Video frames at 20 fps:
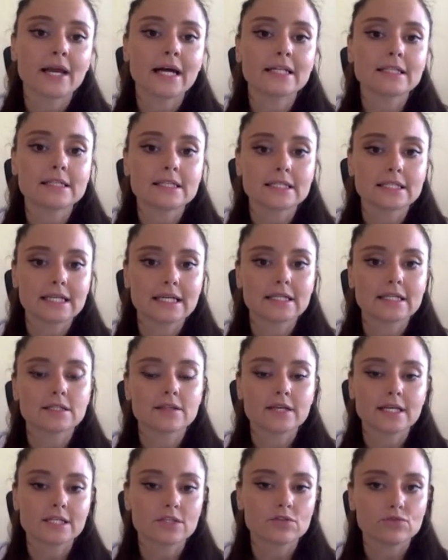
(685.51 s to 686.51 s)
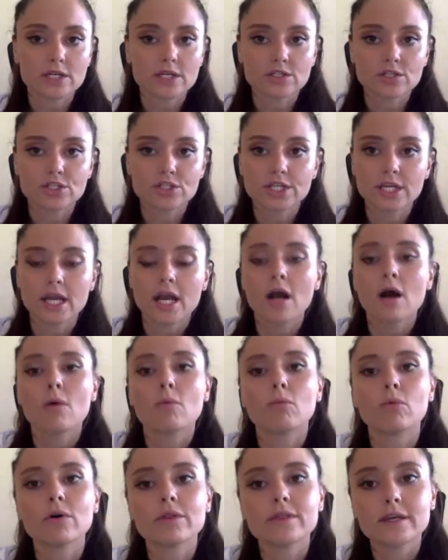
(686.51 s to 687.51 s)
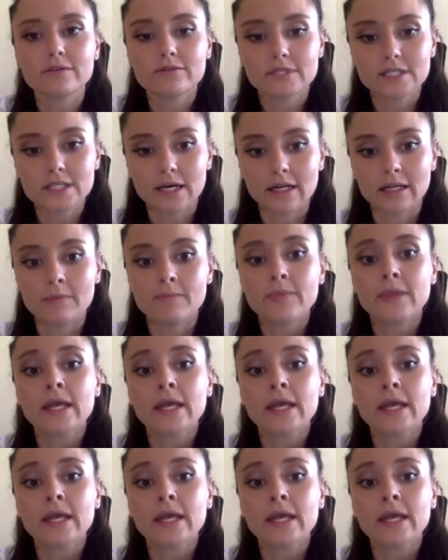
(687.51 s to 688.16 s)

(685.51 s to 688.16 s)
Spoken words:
understand their strategy, what they've done.